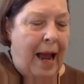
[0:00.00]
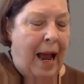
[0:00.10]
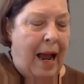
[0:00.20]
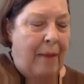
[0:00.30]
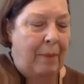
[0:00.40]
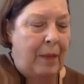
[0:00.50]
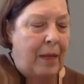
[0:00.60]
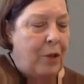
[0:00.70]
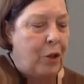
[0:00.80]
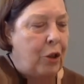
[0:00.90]
I
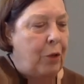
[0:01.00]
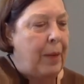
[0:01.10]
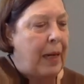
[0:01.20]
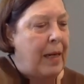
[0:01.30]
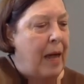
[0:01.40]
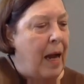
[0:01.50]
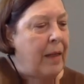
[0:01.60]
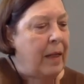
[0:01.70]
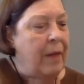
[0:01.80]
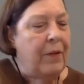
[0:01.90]
blessed you by
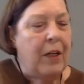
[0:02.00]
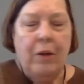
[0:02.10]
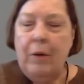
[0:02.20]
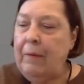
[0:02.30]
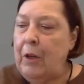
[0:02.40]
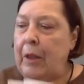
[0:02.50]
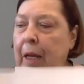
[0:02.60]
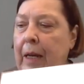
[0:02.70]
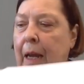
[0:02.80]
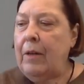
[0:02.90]
not giving you
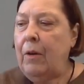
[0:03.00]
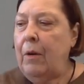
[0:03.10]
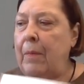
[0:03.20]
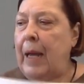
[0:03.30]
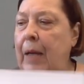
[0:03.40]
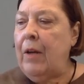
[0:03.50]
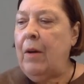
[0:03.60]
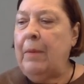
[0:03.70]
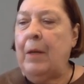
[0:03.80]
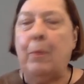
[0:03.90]
everything I know about
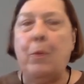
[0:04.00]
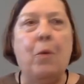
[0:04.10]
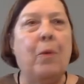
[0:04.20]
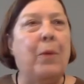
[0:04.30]
Yom Kippur.